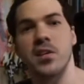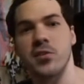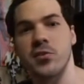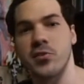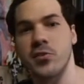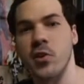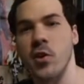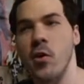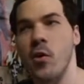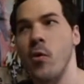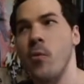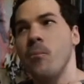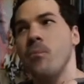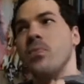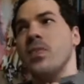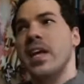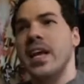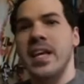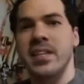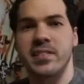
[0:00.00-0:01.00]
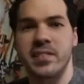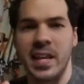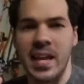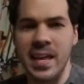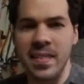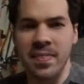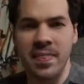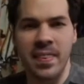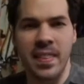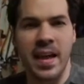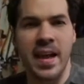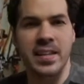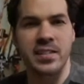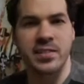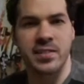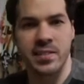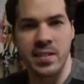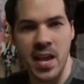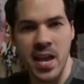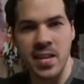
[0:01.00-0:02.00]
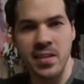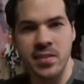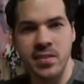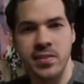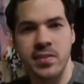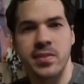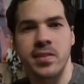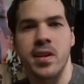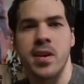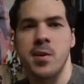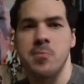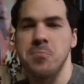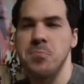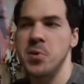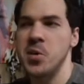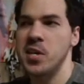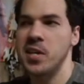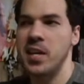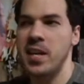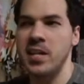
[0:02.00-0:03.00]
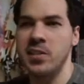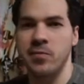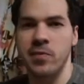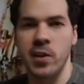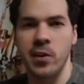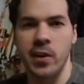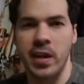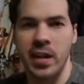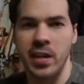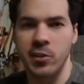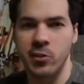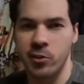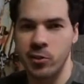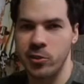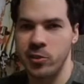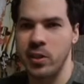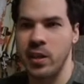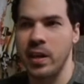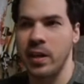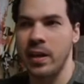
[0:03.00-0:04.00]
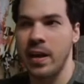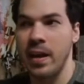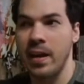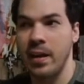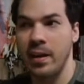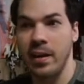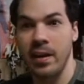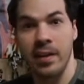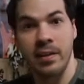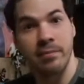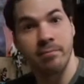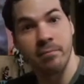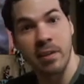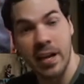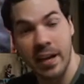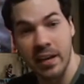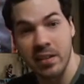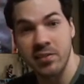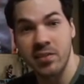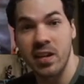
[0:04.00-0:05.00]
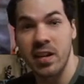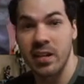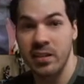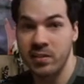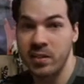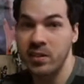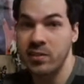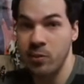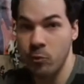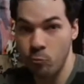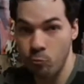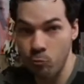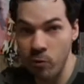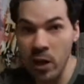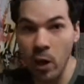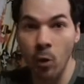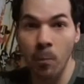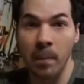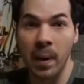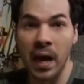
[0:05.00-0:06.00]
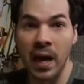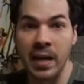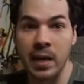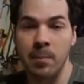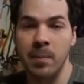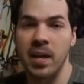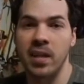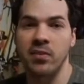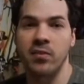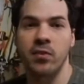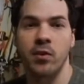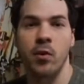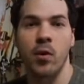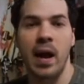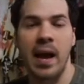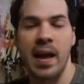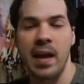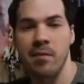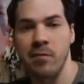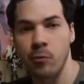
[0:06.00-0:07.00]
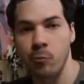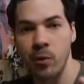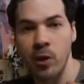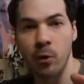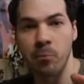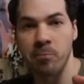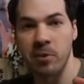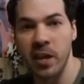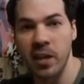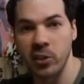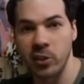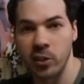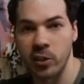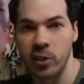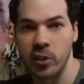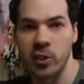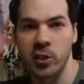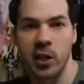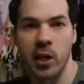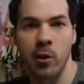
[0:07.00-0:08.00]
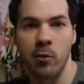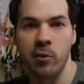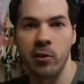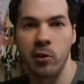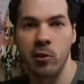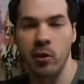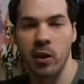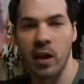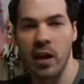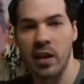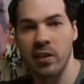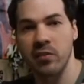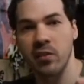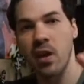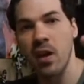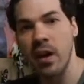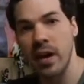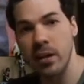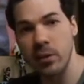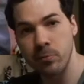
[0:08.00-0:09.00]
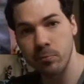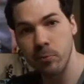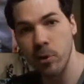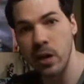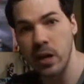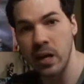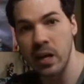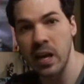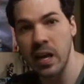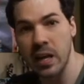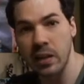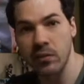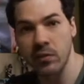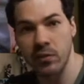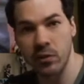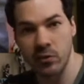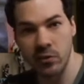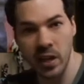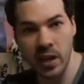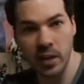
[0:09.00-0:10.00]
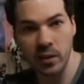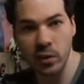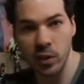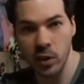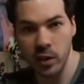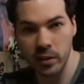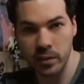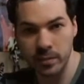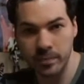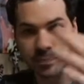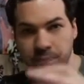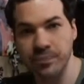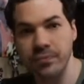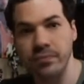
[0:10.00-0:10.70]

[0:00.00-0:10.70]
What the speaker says: So it's in that sense, but it's very interesting. And like I said, it's a real monument. So I have a real picture to share with you guys. It's pretty neat. So take a look.